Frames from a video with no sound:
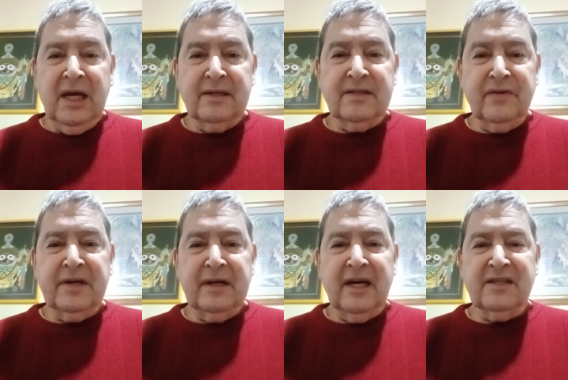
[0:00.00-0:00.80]
And it's
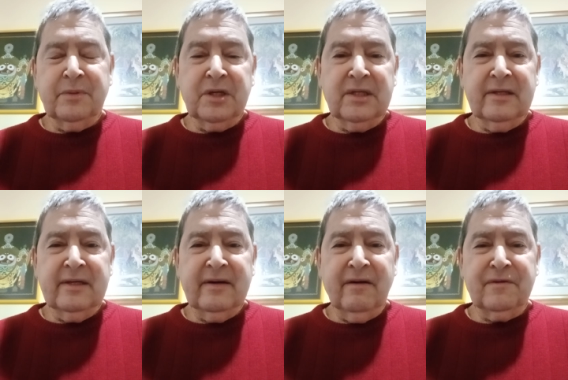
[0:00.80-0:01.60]
very nice because,
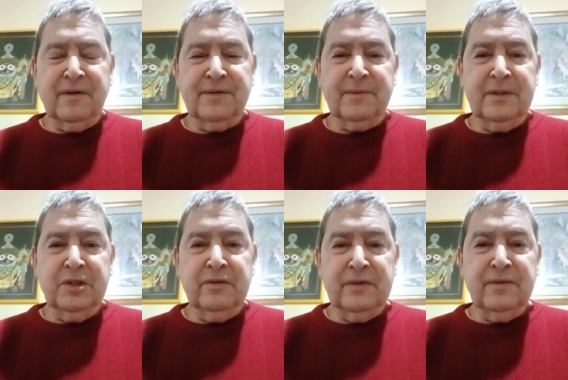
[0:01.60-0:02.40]
uh, of course,
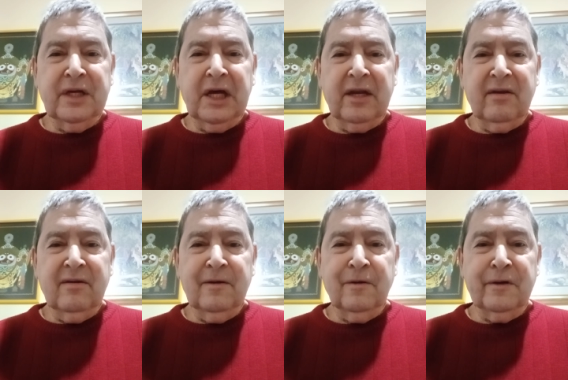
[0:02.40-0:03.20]
when you do that,
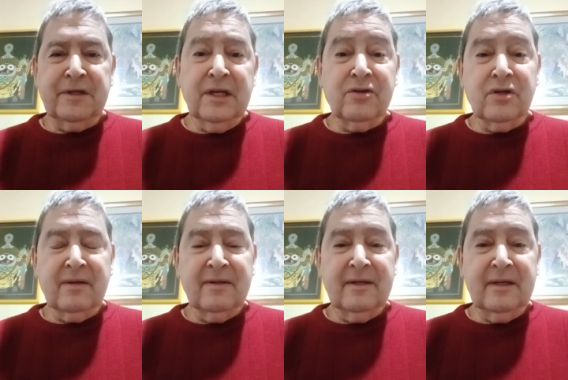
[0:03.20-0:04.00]
your
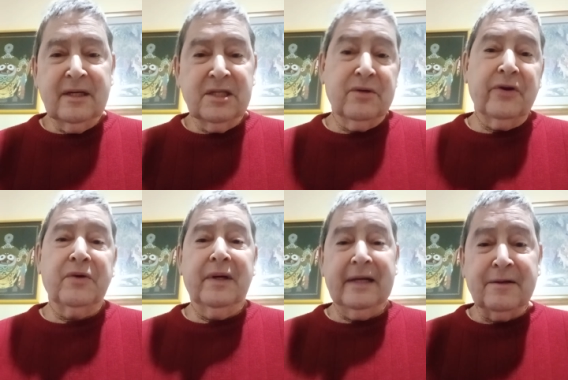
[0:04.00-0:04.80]
attention is not
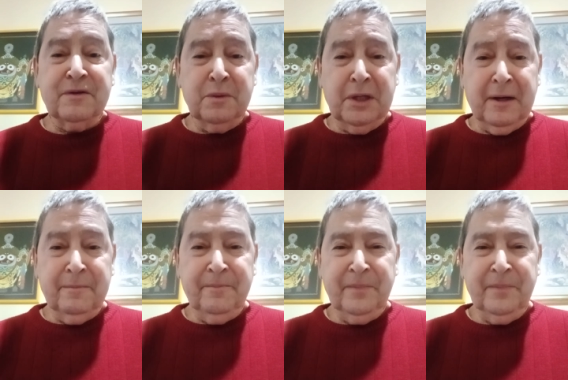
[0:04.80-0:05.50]
going elsewhere,